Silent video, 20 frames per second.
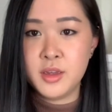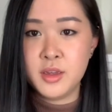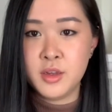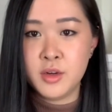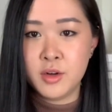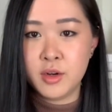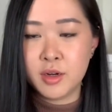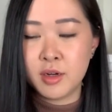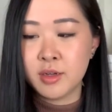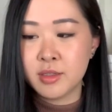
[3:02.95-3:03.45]
you're
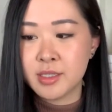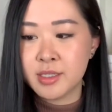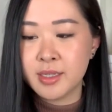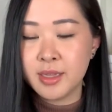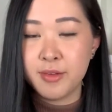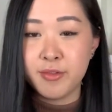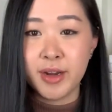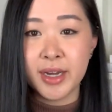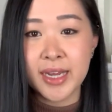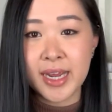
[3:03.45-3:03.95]
not
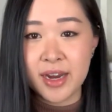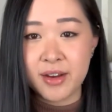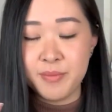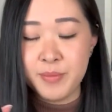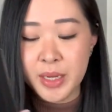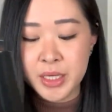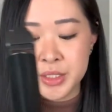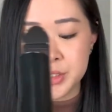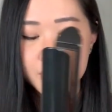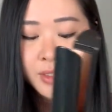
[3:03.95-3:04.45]
constantly running out of
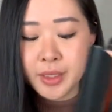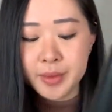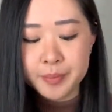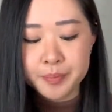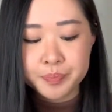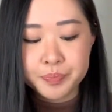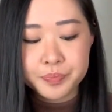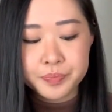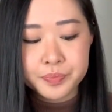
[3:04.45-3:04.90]
battery.